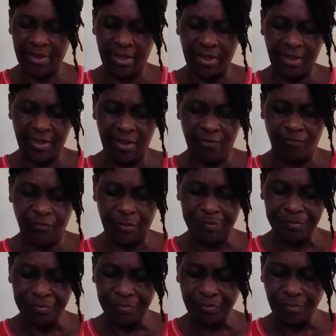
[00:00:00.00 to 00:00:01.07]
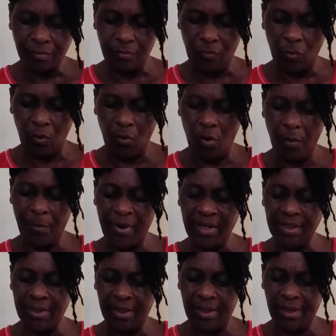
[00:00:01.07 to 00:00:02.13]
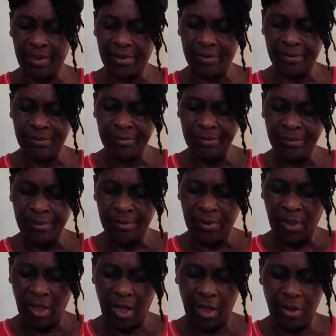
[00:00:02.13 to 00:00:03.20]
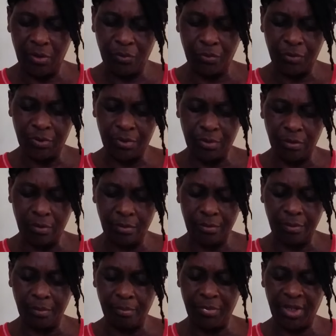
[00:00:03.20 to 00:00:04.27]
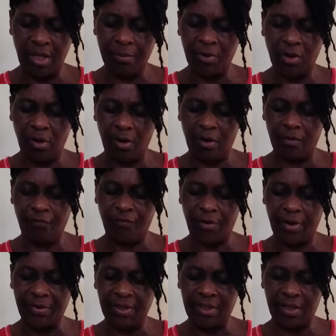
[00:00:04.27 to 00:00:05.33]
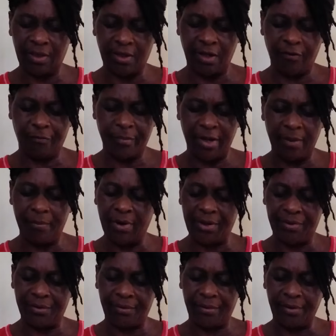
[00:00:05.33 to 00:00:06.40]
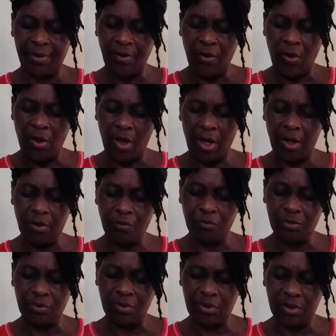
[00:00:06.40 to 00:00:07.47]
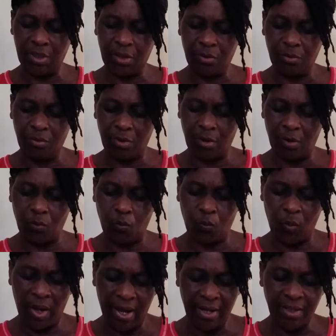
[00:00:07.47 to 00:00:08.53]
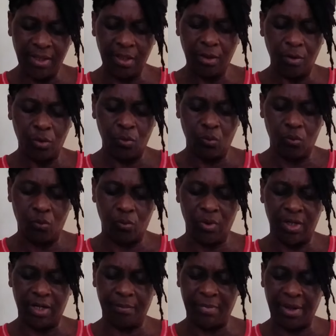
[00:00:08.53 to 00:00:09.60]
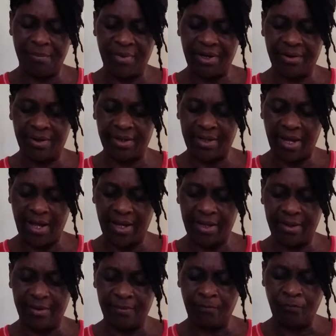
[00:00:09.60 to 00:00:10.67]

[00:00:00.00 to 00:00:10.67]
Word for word: and give up on God. I used to blame God for the death of my mother. I used to say to God, Why did you let my mother die